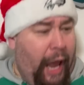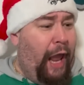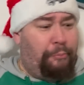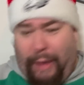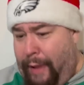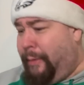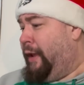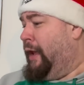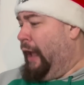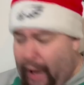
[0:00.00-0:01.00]
Hey,
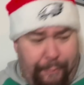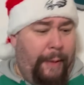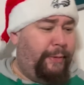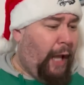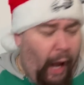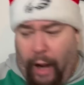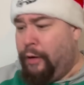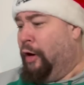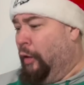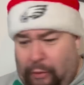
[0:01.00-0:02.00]
baby. Hey, baby, da.
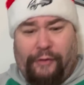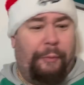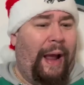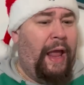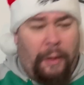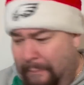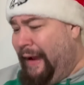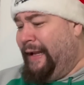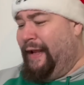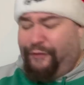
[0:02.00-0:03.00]
Where's my
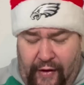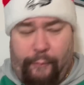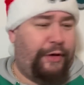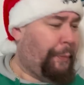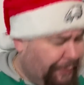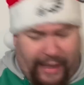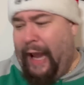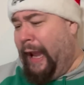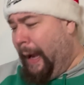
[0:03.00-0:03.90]
mayonnaise sandwich? Tang,